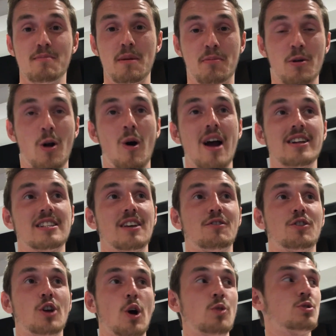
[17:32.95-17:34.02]
be
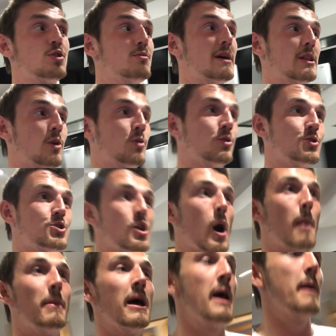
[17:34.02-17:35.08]
proactive, go to my local
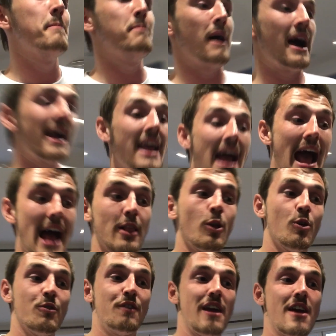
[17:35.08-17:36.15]
shop, buy
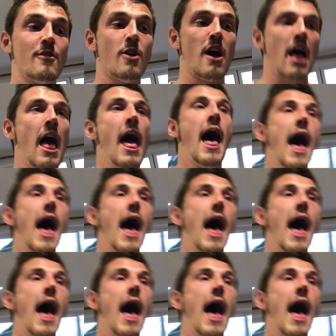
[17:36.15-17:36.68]
aloe vera,